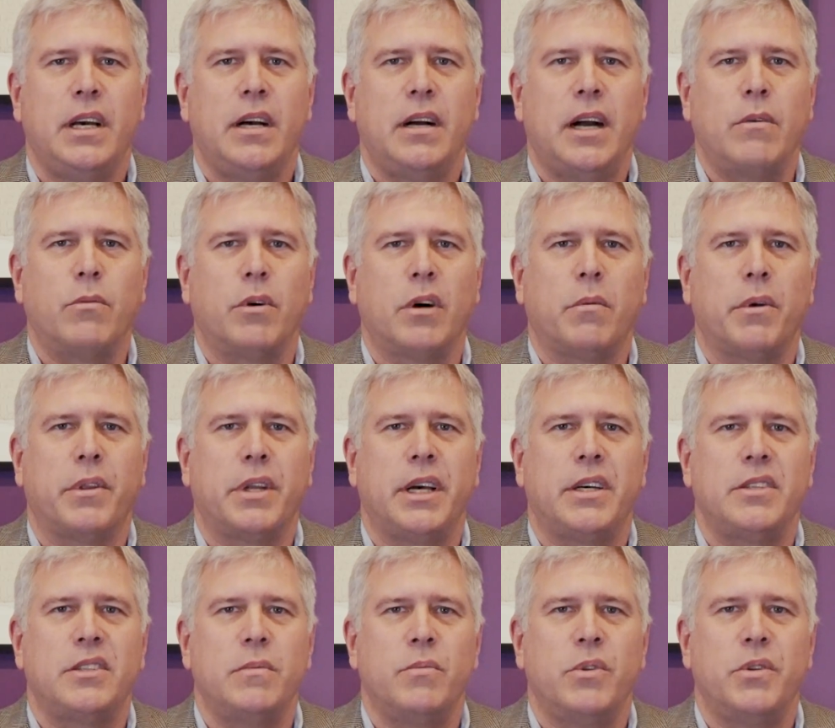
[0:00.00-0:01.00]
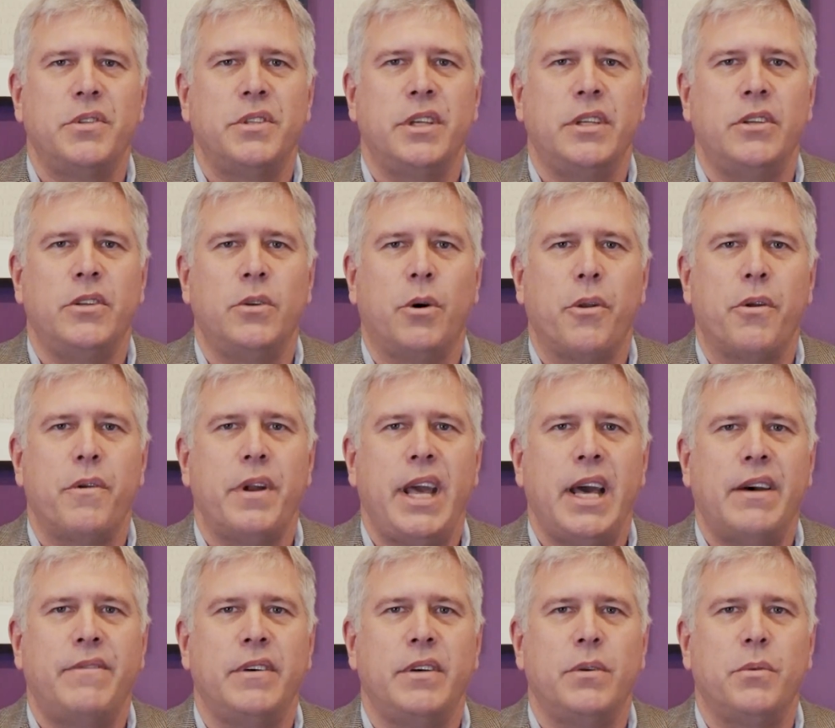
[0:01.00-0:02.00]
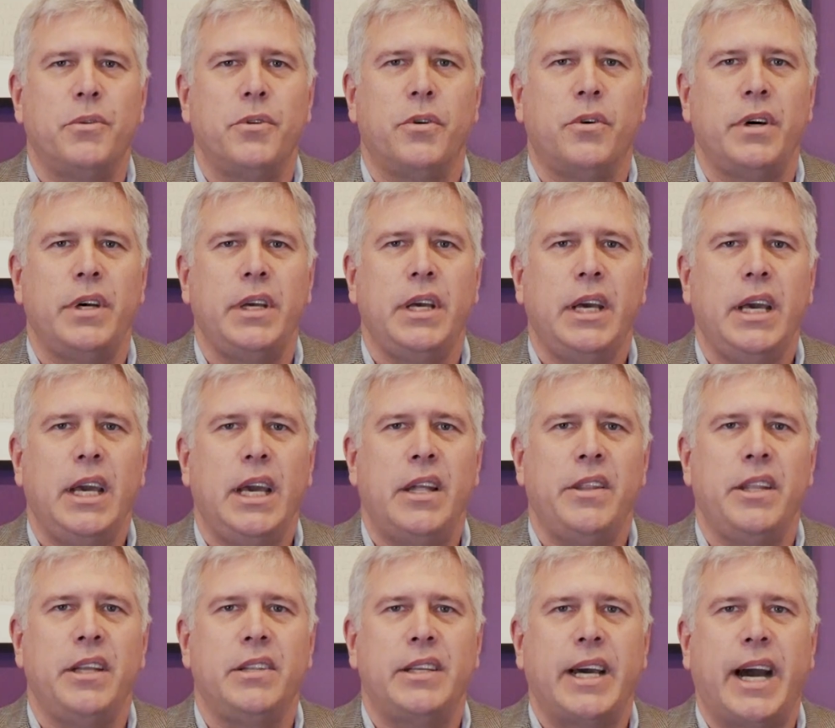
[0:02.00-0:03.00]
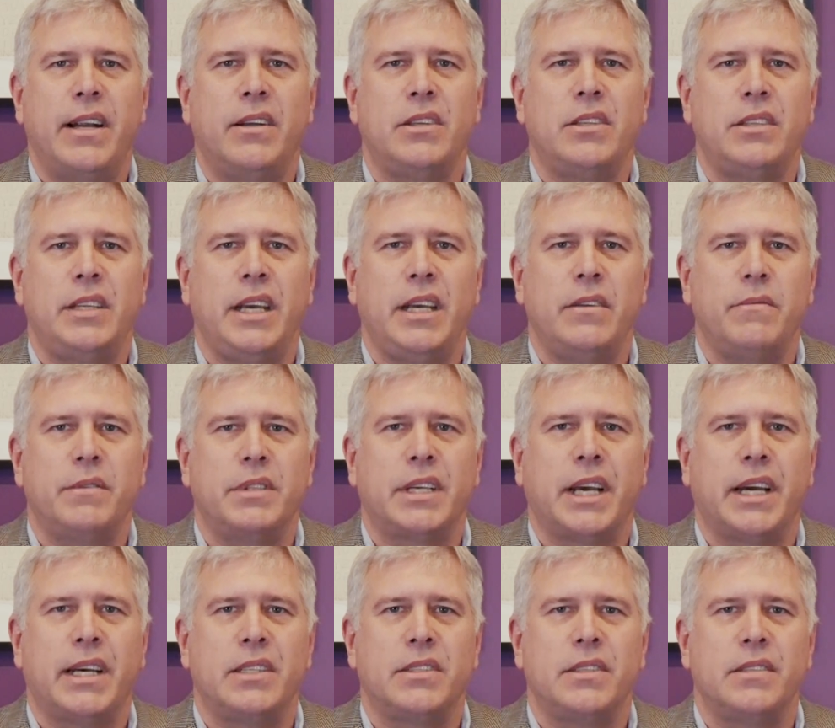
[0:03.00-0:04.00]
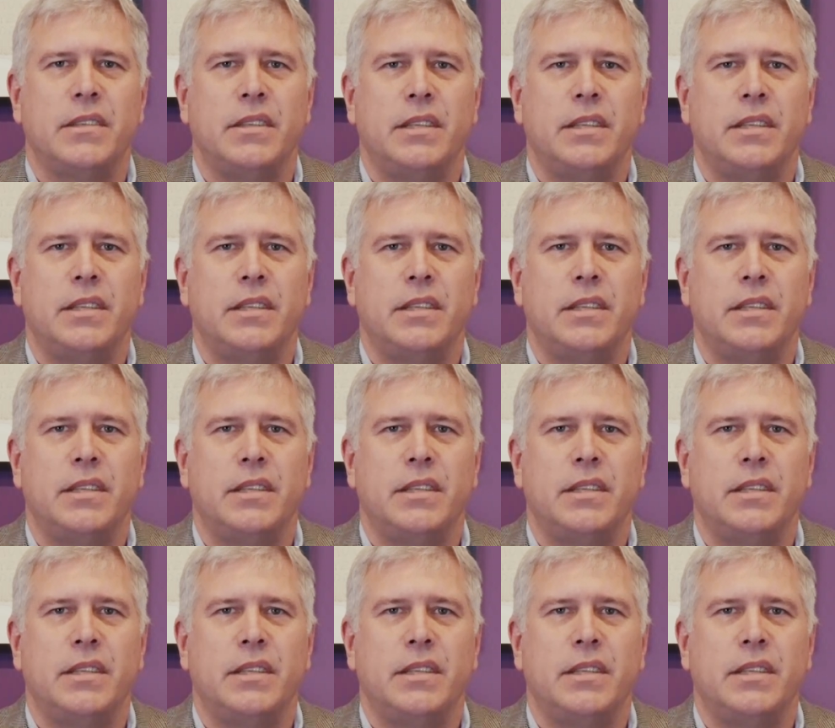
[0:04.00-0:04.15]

I work with customers in the northern half of Illinois and the entire state of Wisconsin.